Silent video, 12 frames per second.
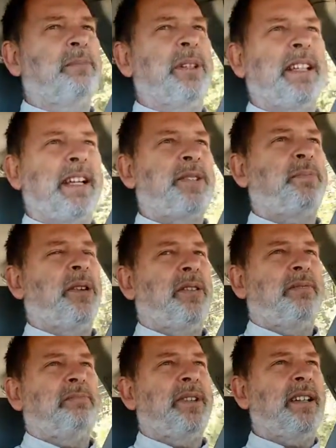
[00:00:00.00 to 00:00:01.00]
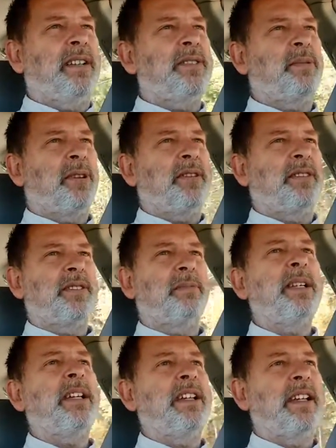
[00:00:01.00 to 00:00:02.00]
but that's to
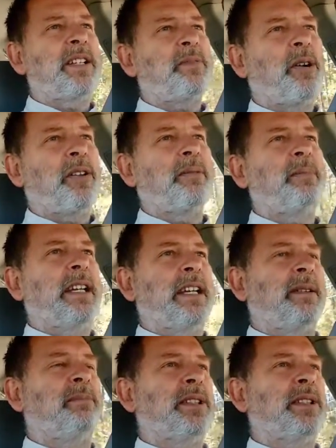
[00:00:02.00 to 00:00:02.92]
me, that's part of being in